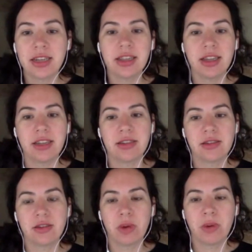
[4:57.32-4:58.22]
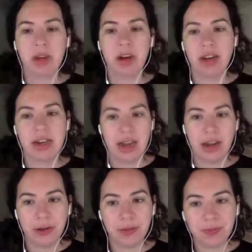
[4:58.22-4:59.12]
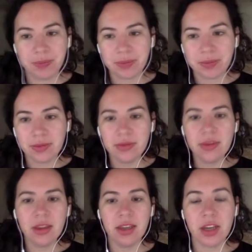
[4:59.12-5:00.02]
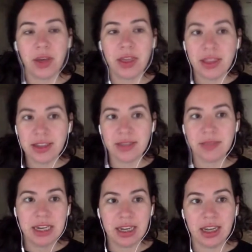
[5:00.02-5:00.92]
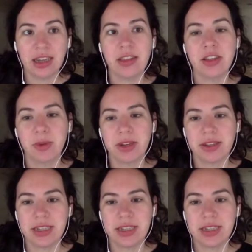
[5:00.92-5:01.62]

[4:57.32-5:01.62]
To get to where we are right now, in this meeting, in this